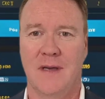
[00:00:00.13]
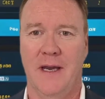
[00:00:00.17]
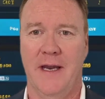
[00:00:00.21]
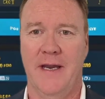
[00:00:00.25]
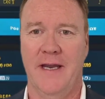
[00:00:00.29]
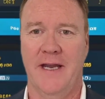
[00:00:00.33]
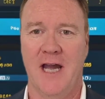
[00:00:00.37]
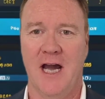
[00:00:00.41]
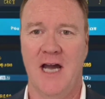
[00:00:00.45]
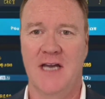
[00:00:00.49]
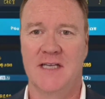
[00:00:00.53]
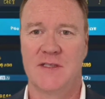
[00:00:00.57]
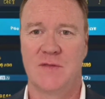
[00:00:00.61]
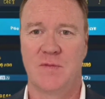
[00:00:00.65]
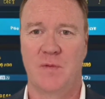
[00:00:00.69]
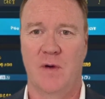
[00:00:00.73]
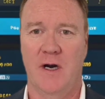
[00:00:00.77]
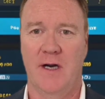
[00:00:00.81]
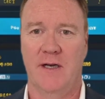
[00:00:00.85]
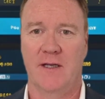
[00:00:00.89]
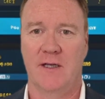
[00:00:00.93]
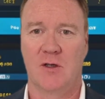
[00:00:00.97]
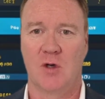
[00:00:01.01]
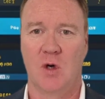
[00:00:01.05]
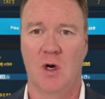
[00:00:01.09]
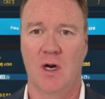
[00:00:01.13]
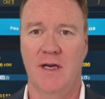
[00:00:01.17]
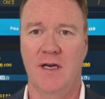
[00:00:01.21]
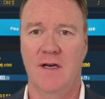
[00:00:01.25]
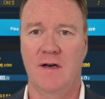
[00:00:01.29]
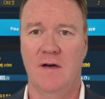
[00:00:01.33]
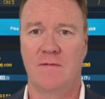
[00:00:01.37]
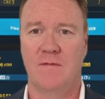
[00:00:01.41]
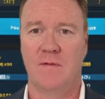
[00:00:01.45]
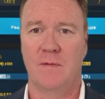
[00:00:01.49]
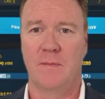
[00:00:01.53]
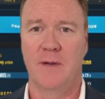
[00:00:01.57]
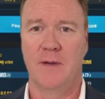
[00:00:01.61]
Hey guys, Vernon Croy
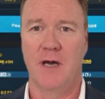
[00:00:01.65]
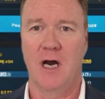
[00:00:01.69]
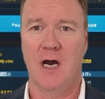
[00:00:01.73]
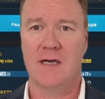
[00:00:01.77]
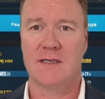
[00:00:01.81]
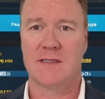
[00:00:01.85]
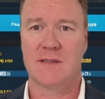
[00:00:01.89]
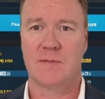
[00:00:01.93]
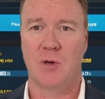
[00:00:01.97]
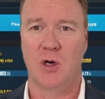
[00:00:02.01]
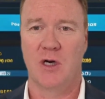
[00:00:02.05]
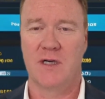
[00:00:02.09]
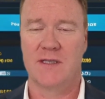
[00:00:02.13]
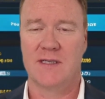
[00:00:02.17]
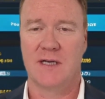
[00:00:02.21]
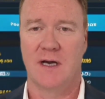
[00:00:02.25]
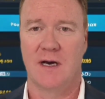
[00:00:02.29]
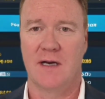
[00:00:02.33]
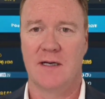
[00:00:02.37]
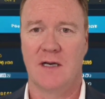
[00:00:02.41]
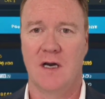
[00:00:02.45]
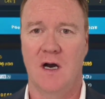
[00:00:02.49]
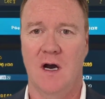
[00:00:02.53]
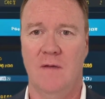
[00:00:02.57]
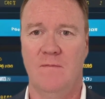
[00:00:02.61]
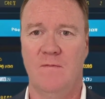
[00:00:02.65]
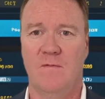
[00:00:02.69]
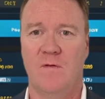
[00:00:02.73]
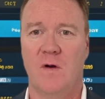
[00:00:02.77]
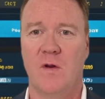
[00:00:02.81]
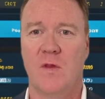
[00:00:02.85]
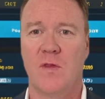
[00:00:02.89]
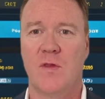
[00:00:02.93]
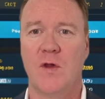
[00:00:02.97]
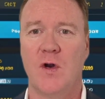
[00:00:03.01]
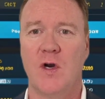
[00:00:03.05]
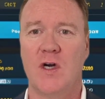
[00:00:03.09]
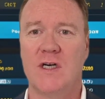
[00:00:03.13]
here from DocSports.com
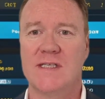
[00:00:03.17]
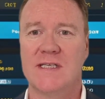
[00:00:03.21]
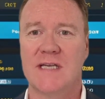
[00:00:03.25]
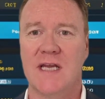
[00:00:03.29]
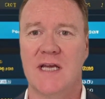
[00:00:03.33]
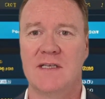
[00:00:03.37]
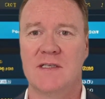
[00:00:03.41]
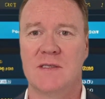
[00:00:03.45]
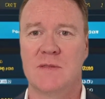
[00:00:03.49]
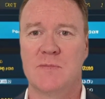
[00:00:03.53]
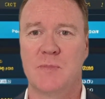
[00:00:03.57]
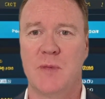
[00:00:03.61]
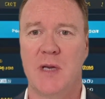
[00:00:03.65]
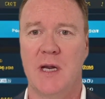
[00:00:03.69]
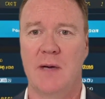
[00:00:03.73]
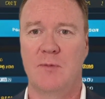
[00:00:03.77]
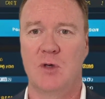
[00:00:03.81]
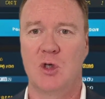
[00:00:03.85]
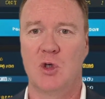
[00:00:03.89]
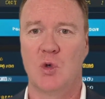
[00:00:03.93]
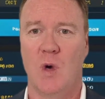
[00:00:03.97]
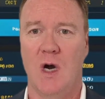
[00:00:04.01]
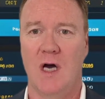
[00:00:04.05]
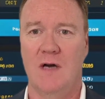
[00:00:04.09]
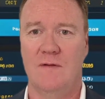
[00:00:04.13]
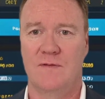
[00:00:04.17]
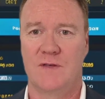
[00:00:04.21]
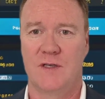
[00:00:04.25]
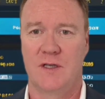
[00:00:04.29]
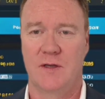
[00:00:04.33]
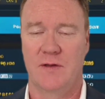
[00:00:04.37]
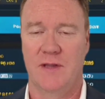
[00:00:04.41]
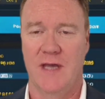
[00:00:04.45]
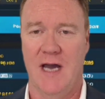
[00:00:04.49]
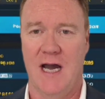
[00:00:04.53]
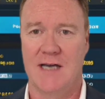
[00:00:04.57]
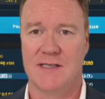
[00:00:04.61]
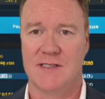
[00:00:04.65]
for Thursday, September 12th,
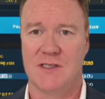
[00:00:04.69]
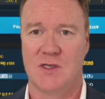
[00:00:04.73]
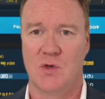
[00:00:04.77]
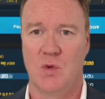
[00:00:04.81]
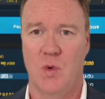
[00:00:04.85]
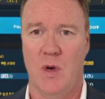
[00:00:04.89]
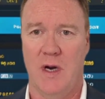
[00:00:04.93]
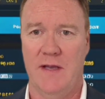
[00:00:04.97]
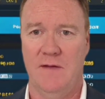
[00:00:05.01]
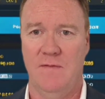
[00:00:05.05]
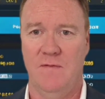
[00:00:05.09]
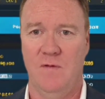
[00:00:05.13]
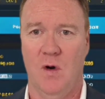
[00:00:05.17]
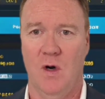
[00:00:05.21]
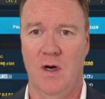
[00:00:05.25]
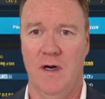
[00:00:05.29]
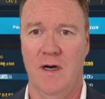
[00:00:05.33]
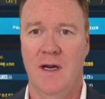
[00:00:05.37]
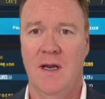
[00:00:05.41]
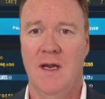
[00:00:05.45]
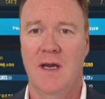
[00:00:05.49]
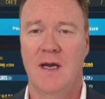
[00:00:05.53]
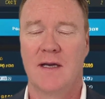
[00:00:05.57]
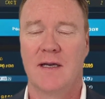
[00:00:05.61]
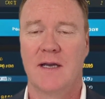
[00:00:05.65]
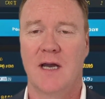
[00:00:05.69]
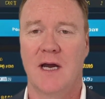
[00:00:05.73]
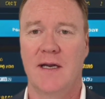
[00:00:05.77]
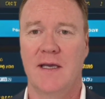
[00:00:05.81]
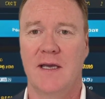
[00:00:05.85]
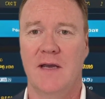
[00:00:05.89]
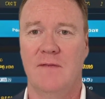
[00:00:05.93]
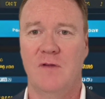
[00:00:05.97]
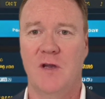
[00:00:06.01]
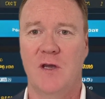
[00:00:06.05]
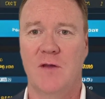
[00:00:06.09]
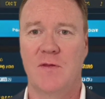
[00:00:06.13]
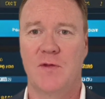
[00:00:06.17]
2024. I'm going to
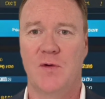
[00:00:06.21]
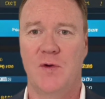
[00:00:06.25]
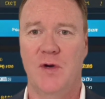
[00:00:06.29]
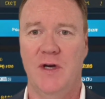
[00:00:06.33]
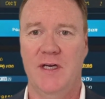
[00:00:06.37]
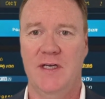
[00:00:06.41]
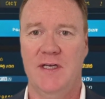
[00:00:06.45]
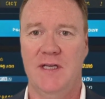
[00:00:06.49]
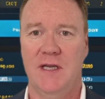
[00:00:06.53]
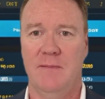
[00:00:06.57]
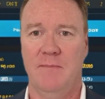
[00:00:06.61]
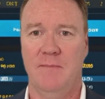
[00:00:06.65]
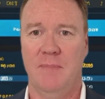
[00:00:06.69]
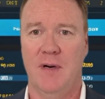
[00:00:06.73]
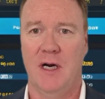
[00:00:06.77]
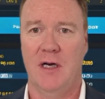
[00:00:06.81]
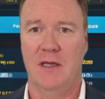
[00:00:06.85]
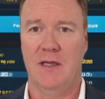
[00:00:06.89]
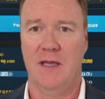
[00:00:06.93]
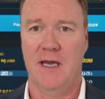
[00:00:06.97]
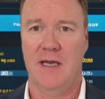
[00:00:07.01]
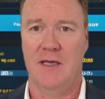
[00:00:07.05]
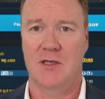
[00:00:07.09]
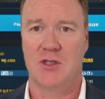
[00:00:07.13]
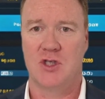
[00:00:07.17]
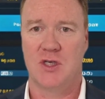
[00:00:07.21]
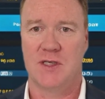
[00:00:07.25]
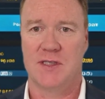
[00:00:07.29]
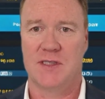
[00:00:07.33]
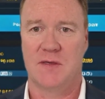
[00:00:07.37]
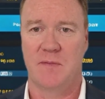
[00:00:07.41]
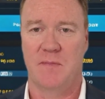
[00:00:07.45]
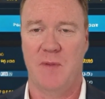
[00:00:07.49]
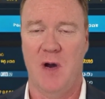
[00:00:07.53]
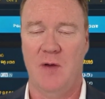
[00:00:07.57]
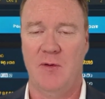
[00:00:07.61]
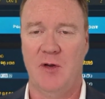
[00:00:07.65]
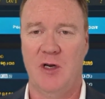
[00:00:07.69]
give you a three-team parlay in
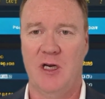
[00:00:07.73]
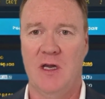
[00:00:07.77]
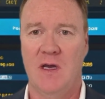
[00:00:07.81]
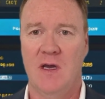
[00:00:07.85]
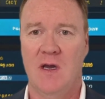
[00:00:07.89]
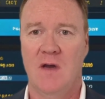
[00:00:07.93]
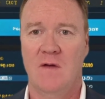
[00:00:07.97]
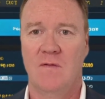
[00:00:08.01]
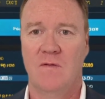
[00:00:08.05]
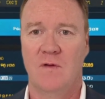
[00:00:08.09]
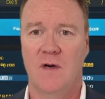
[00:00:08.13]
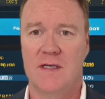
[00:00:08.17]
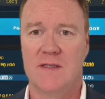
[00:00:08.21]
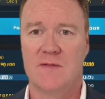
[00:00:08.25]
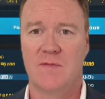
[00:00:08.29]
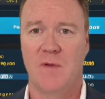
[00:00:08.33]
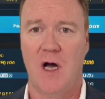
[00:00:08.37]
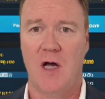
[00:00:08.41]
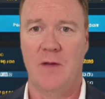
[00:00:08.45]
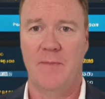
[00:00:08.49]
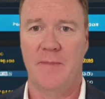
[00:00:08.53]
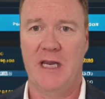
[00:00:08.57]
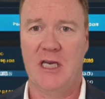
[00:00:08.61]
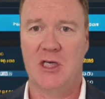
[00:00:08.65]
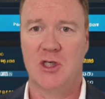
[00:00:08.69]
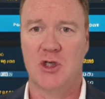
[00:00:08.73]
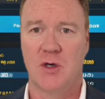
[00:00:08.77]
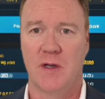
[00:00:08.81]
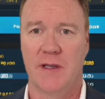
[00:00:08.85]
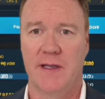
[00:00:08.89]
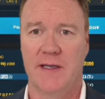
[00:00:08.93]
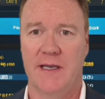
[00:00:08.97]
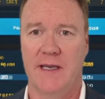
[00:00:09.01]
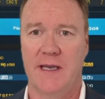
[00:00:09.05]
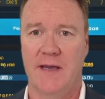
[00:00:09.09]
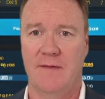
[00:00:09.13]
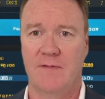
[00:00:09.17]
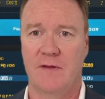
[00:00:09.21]
just a moment. First of all, make sure
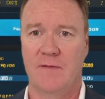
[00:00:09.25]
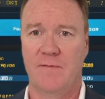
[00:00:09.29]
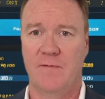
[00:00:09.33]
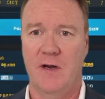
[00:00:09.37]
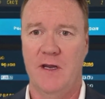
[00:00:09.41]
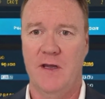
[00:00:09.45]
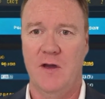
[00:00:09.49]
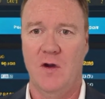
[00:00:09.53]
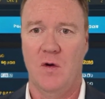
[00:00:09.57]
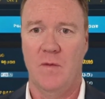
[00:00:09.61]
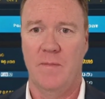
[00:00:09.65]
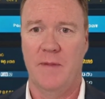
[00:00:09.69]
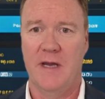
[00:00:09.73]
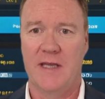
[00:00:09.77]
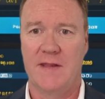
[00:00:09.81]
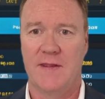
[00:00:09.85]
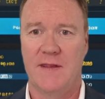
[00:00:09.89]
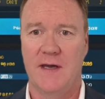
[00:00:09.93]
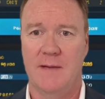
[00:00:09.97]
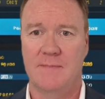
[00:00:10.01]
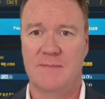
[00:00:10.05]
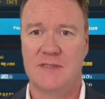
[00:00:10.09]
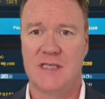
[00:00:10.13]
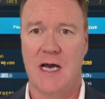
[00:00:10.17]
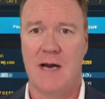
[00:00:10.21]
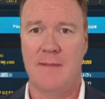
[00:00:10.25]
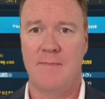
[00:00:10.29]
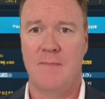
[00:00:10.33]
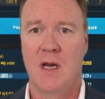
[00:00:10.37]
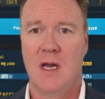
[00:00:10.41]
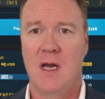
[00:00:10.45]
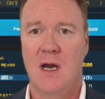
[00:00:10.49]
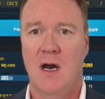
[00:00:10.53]
that you give the video a big thumbs up.